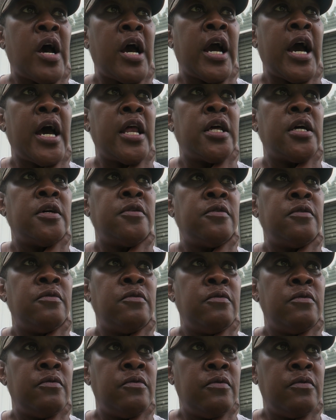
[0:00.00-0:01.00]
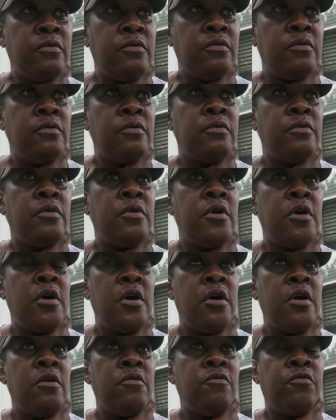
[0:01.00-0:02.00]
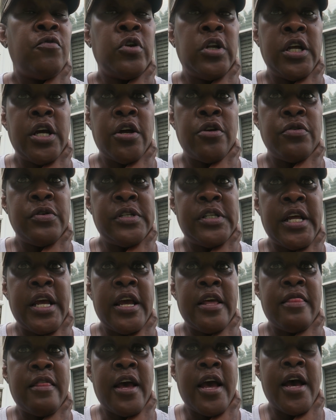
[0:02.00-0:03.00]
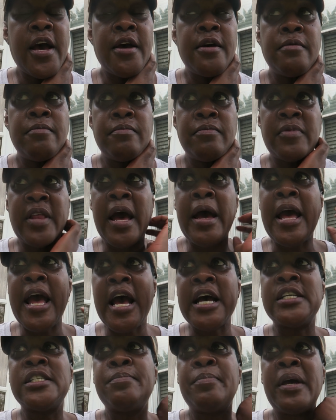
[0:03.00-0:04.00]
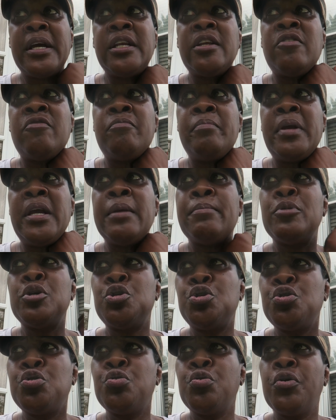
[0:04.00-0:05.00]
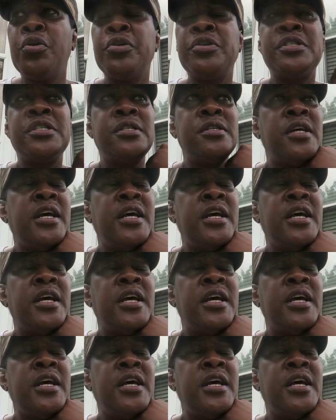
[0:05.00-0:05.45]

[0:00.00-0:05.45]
gotta fully understand that aspect of me and mature,